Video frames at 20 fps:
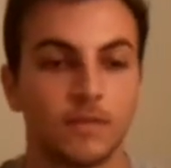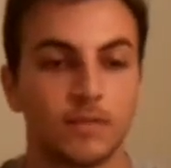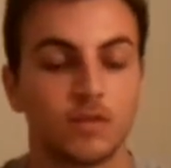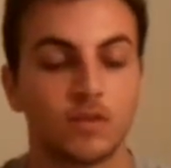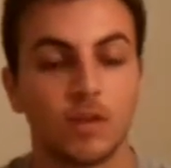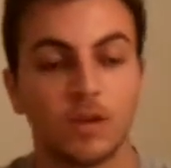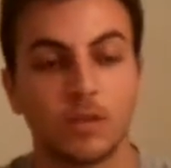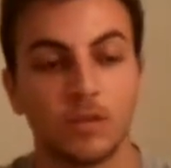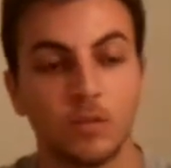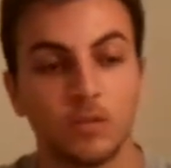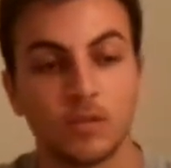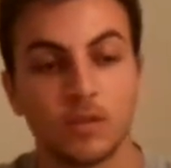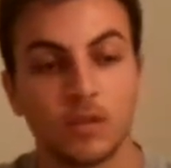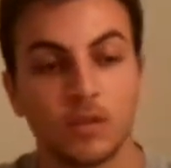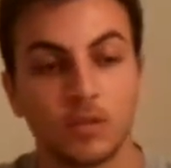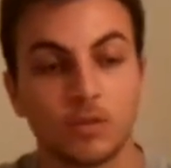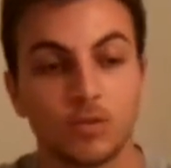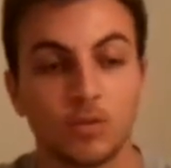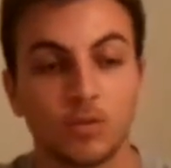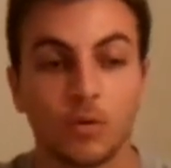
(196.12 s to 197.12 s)
Started losing
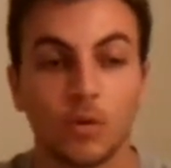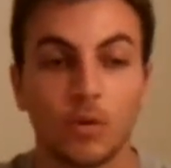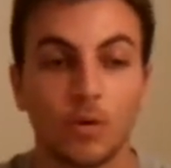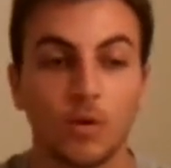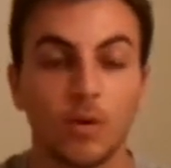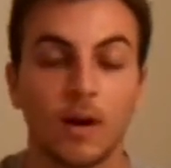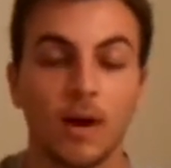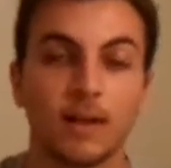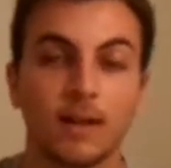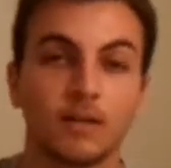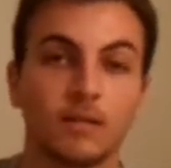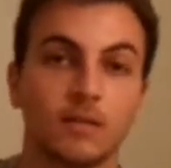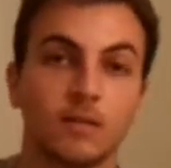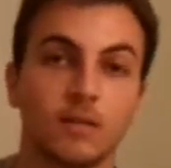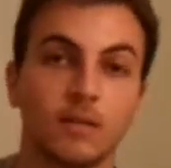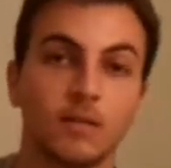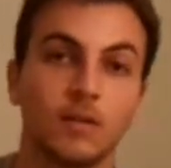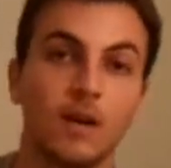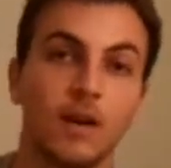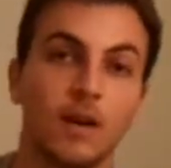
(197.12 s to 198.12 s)
control. Had
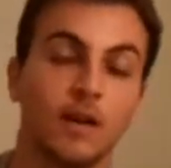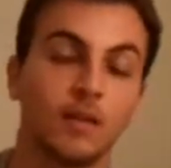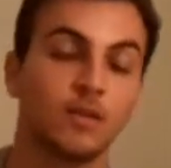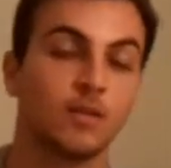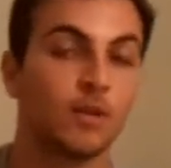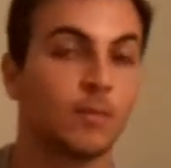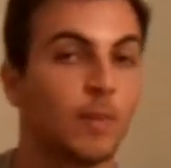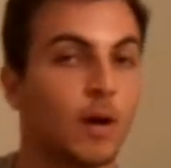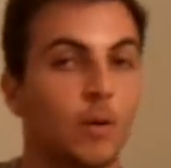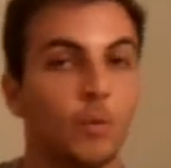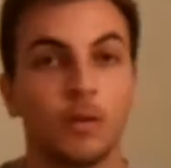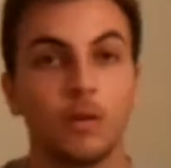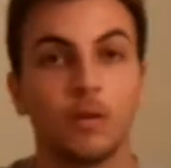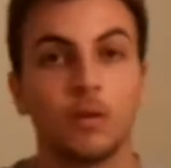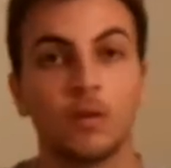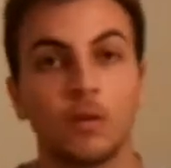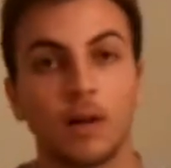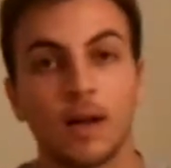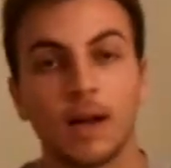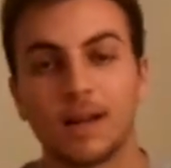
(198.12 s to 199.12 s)
to turn my
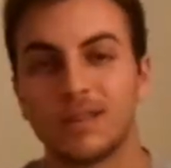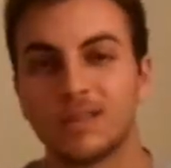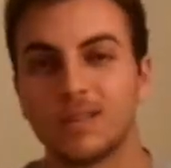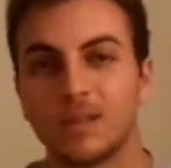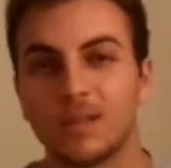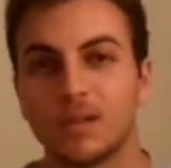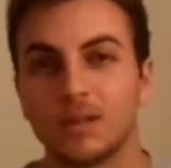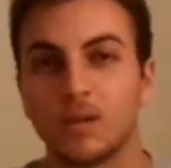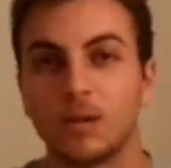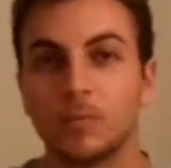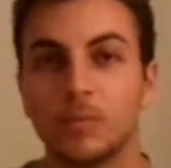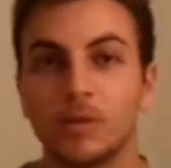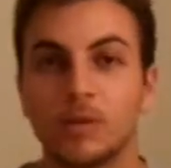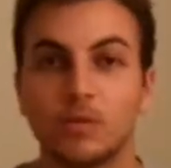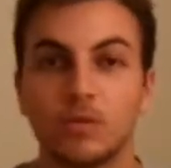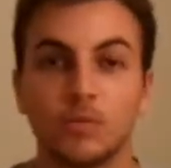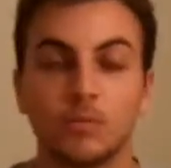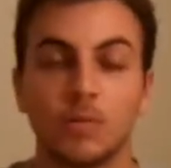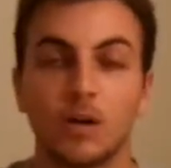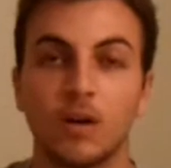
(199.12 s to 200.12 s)
wheel. Kind of turned it a little bit
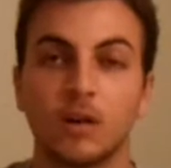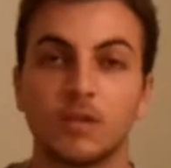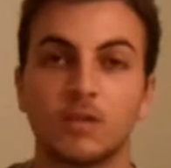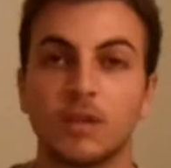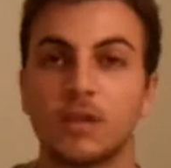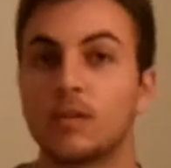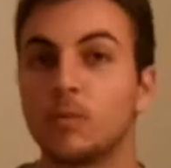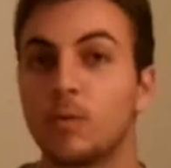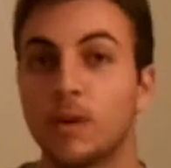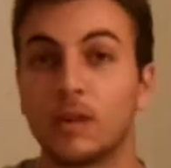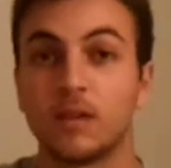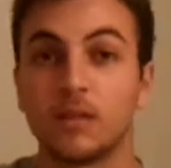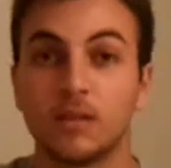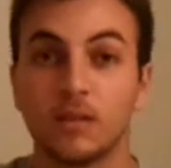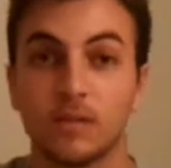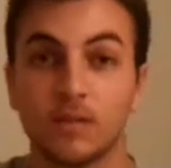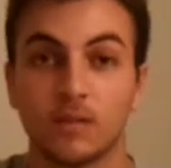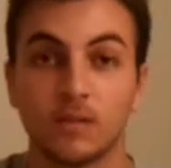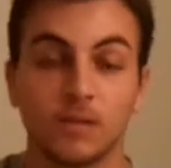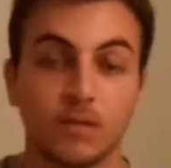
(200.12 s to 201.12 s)
too much. I didn't want to hit
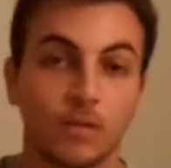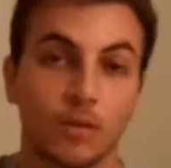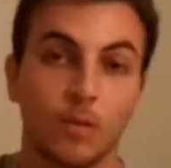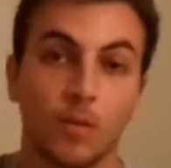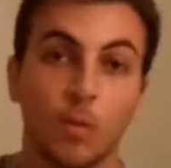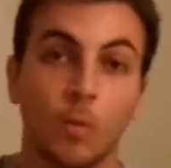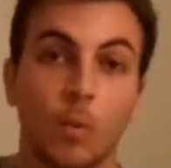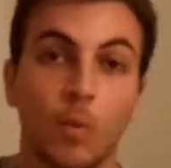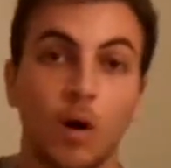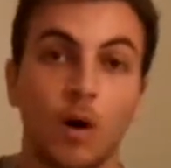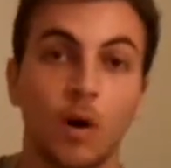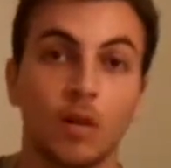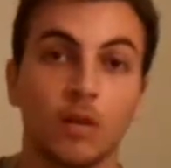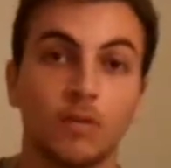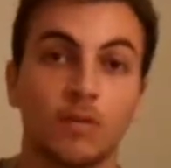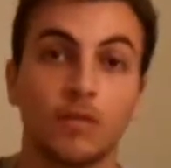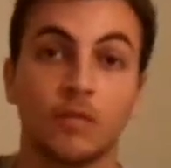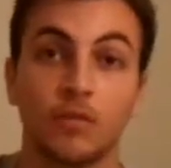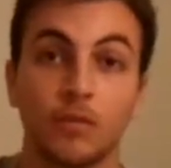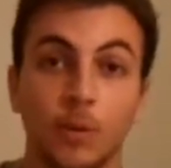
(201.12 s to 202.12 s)
the wall
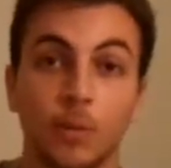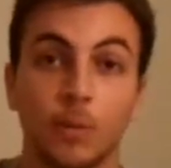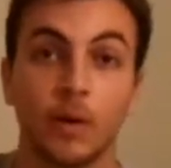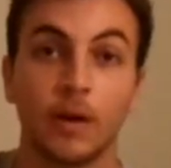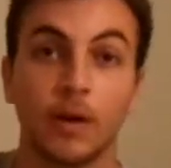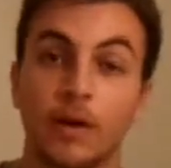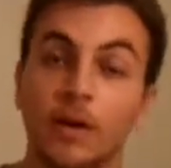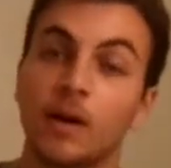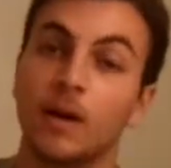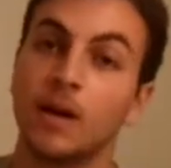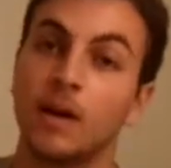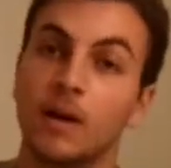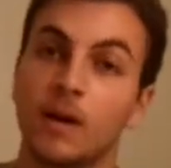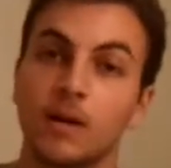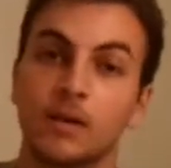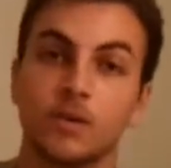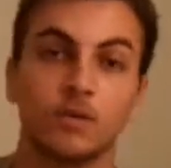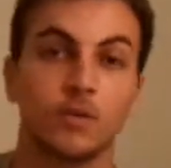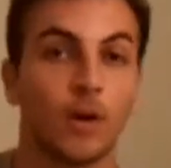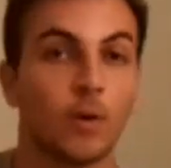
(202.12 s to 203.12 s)
of the freeway,
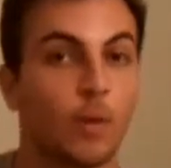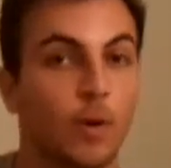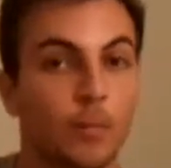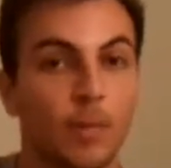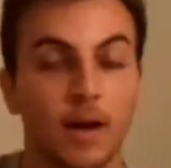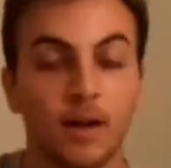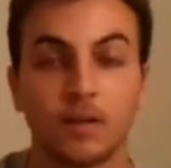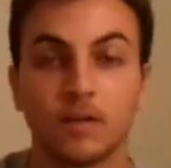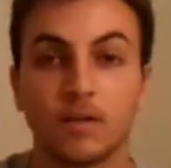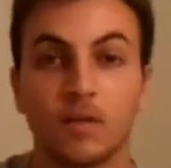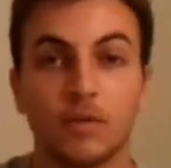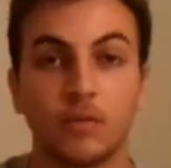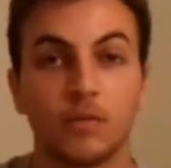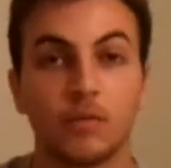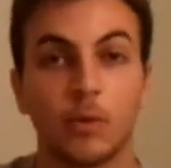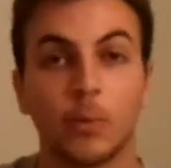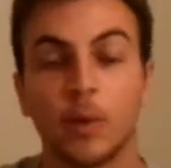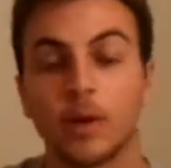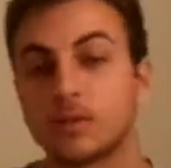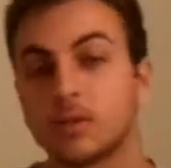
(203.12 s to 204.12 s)
so I went back into the
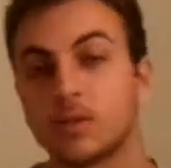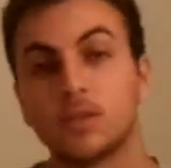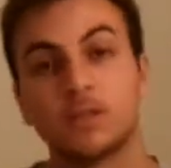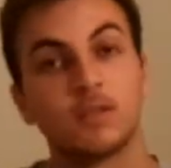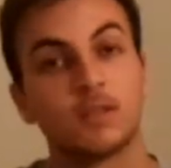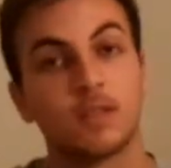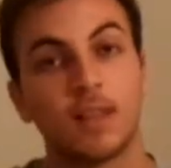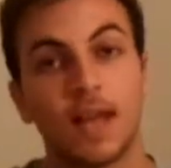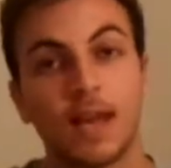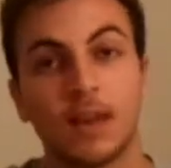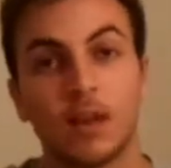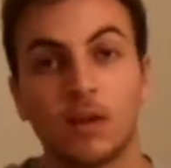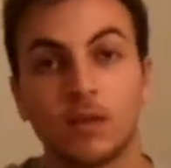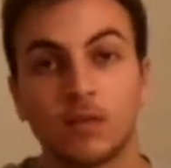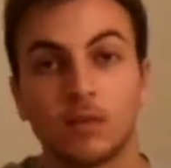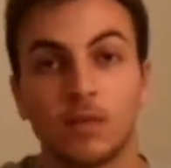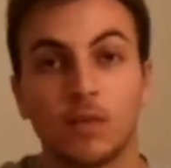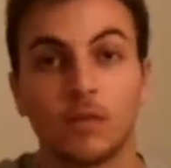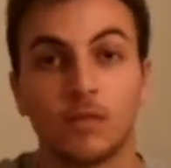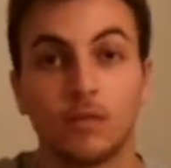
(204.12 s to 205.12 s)
freeway. Started sliding
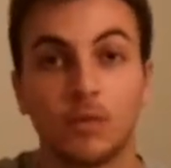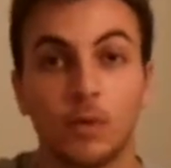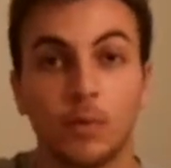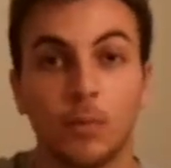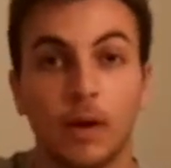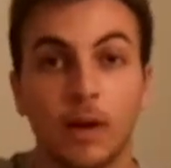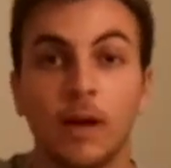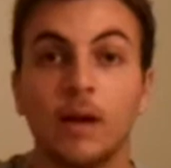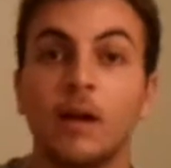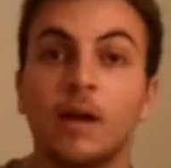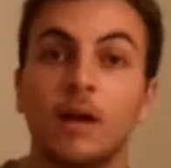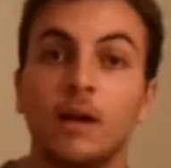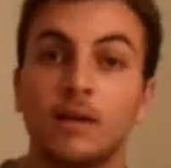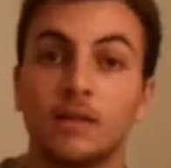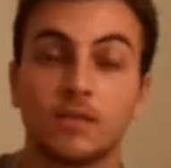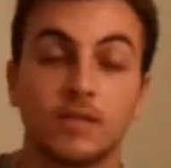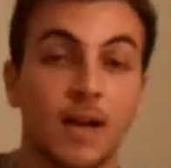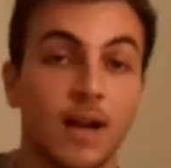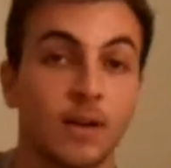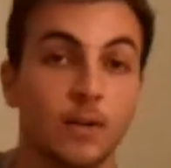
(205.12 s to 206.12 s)
onto the freeway
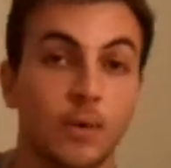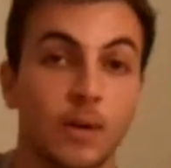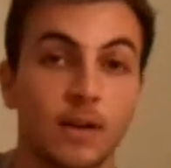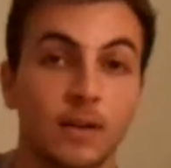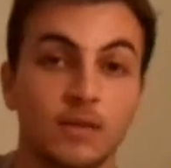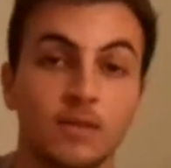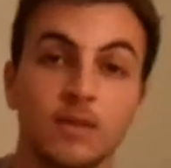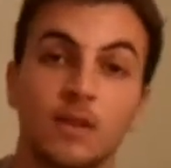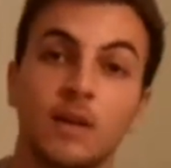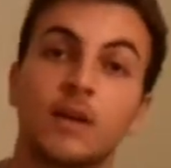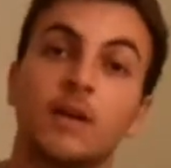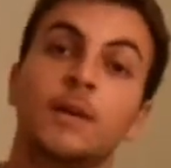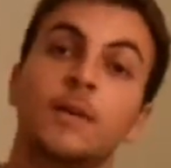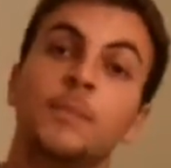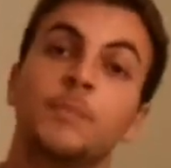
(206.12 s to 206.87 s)
sideways.